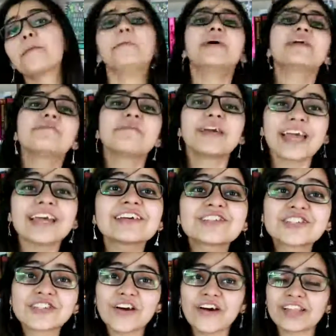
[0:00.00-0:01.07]
But make
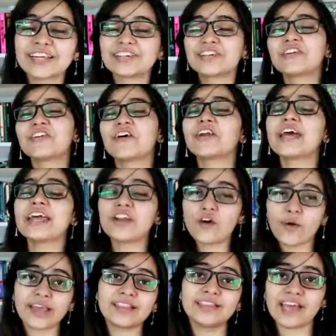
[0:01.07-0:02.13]
sure that you're not
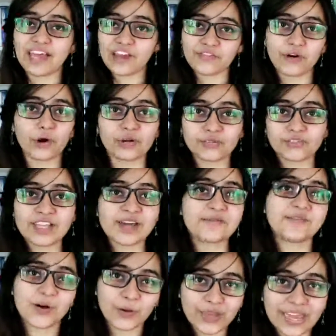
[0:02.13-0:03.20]
annoying the F out of
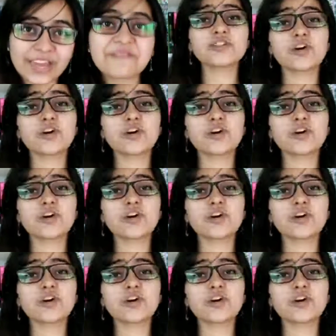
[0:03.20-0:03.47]
them, okay?